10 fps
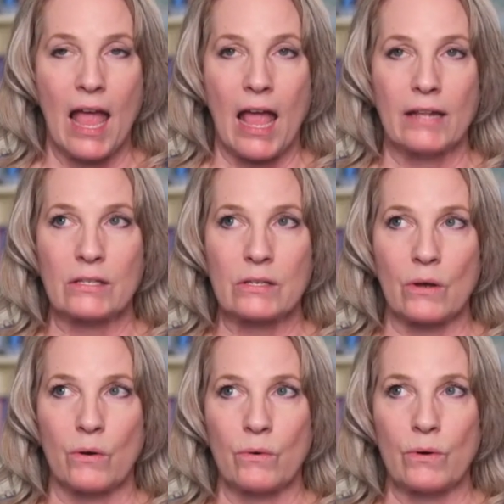And
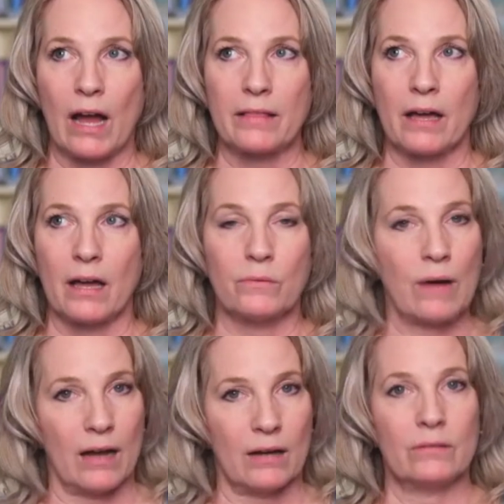so I thought,
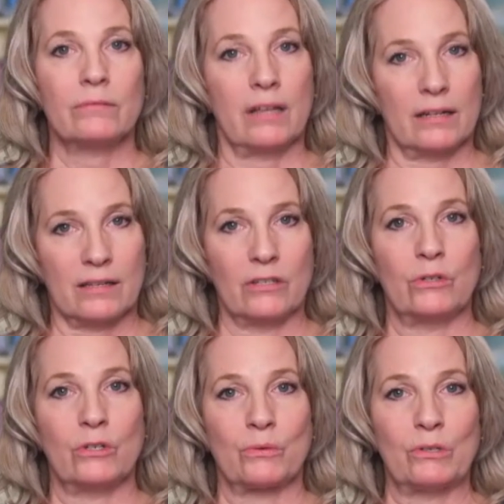wow, that's
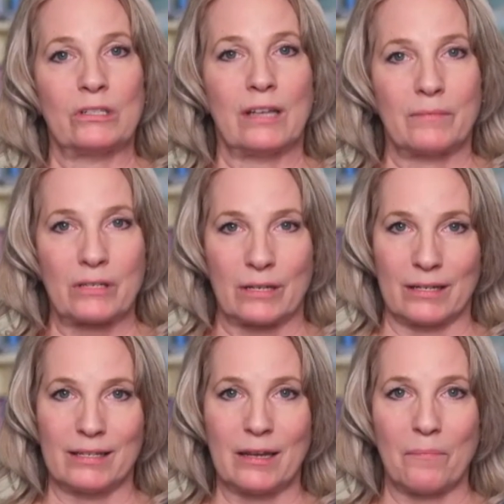unusual. I'm just going
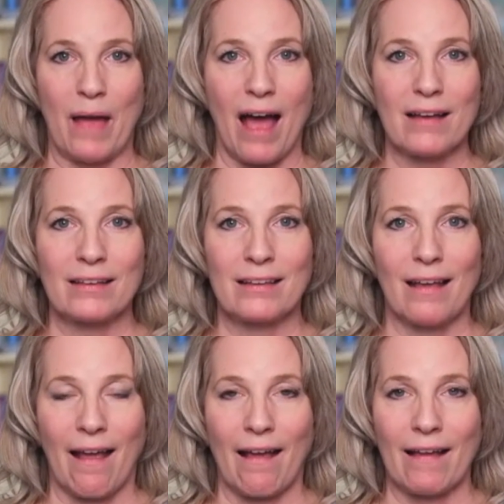to step back
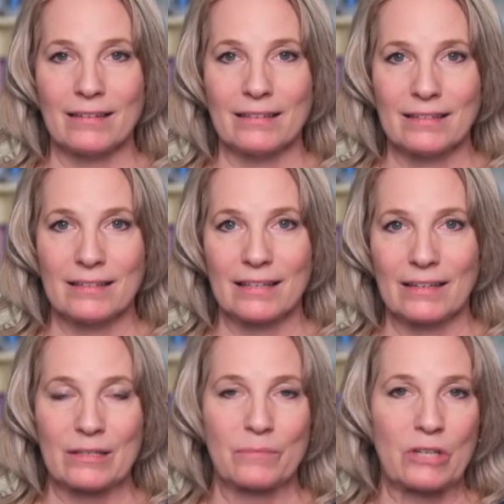and give
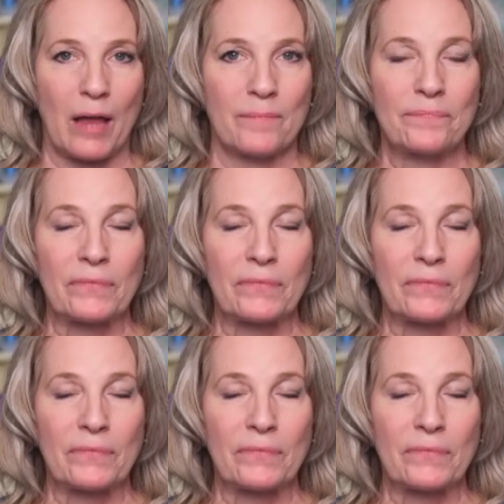it some time.